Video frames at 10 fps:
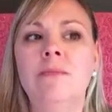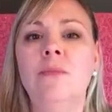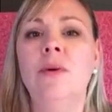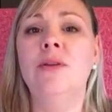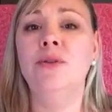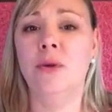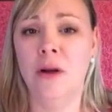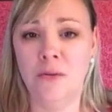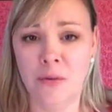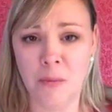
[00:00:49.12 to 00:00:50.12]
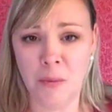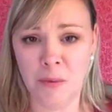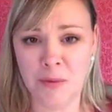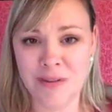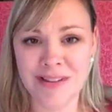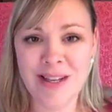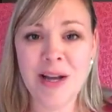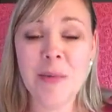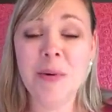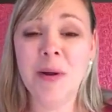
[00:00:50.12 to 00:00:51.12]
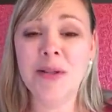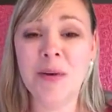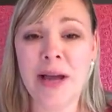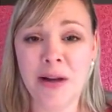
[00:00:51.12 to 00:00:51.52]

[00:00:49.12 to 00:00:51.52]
withdrawn from the world, but also how